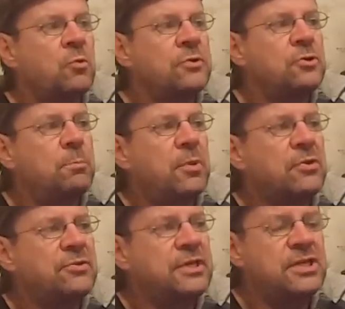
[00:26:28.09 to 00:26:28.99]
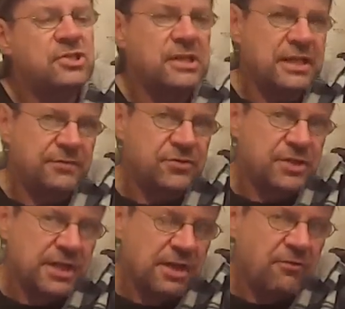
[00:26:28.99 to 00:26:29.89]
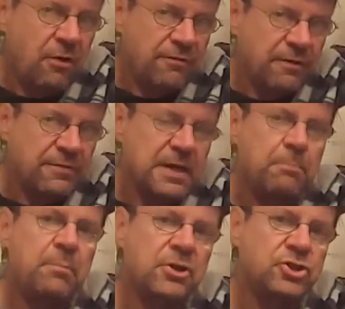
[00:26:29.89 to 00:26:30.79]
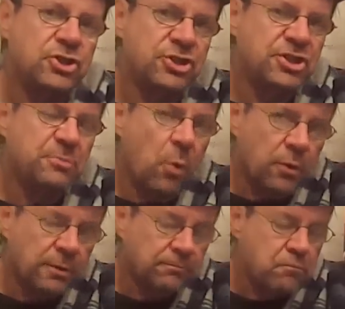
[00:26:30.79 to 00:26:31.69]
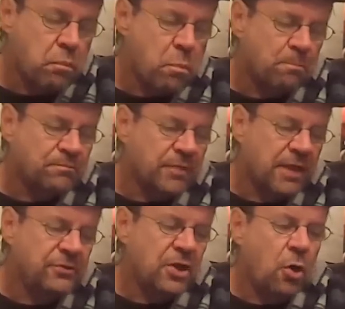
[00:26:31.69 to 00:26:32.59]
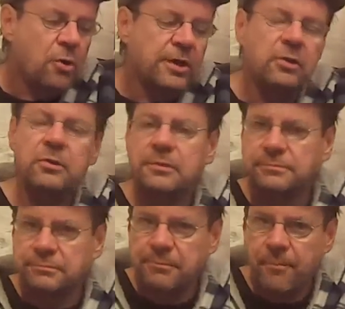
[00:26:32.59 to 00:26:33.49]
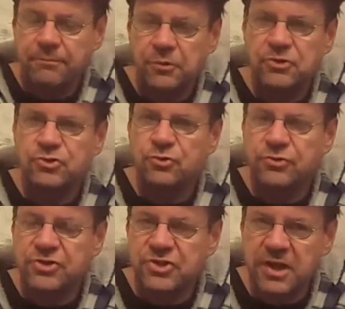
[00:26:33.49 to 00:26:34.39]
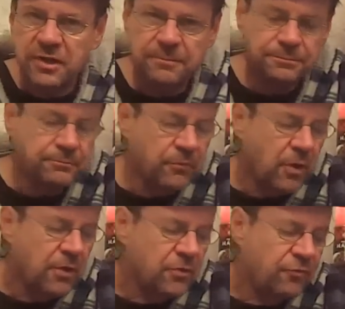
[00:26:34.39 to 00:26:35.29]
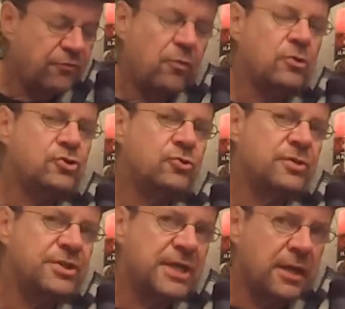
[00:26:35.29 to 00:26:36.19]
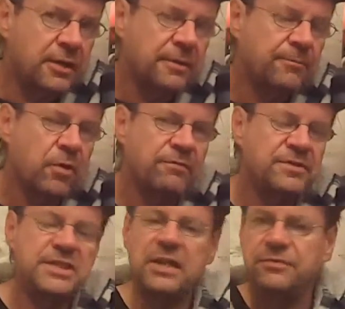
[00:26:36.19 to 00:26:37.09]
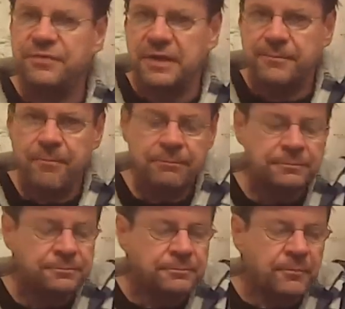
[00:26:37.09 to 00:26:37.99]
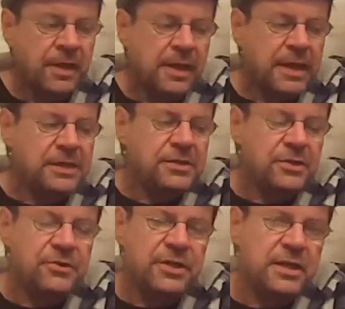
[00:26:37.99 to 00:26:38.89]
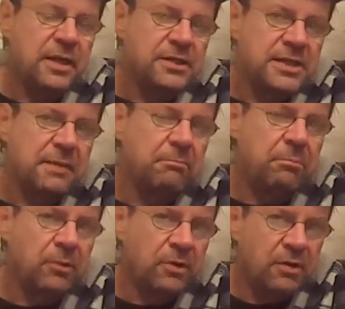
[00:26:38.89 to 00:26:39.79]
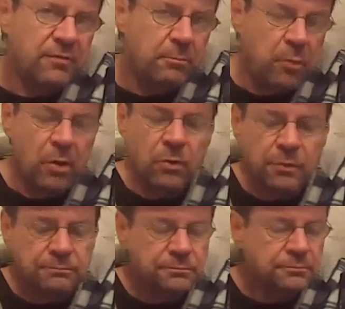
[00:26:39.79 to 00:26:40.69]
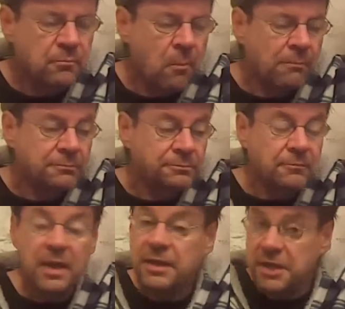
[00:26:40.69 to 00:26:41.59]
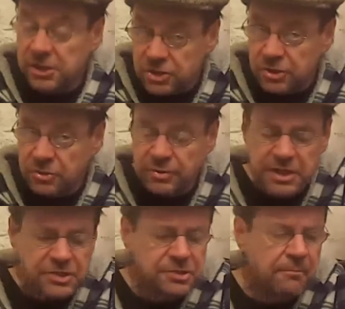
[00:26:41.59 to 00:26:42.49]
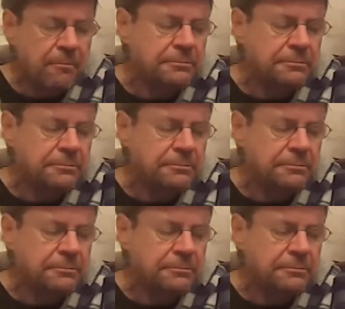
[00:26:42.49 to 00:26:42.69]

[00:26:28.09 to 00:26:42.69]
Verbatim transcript: when you burn these leaves, they give off a very pungent smoke, and the oracle, the soothsayer, the fortune teller of Delphi, in the temple of Apollo in ancient Greece,